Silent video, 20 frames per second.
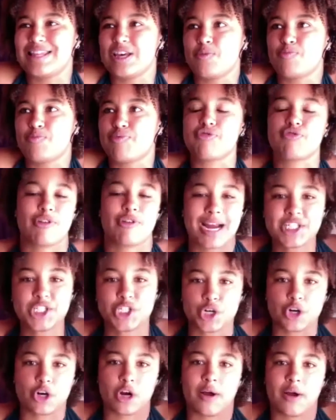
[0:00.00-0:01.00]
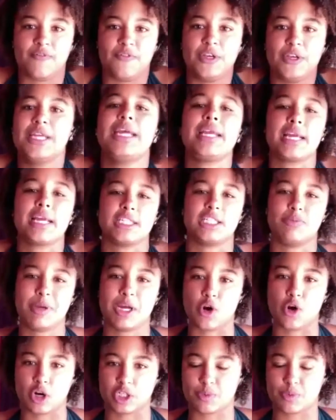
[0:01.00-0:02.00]
the pressure of needing to be
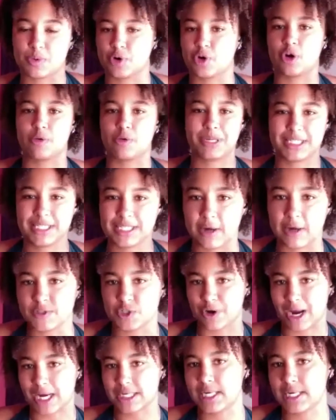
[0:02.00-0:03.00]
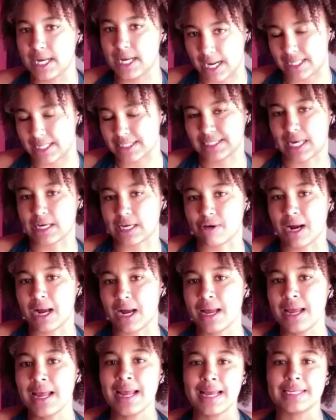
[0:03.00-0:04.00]
an entrepreneur and be self-directed and
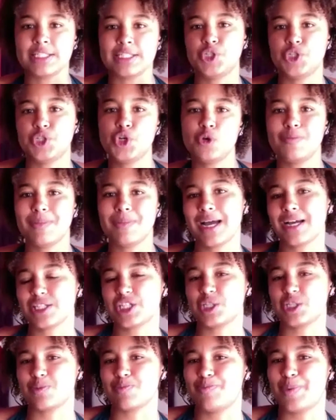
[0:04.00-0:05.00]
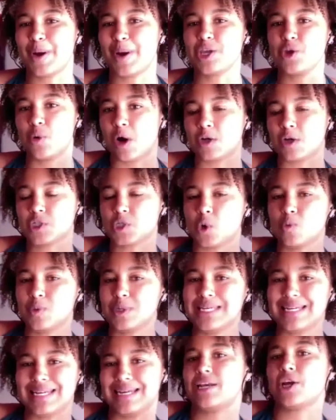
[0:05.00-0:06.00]
etc. is too much. But you also
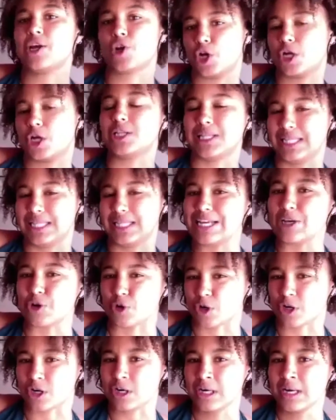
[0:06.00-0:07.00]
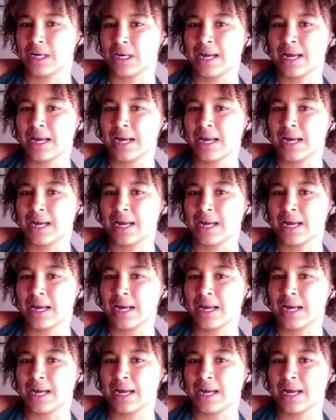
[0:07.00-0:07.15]
need a good leader.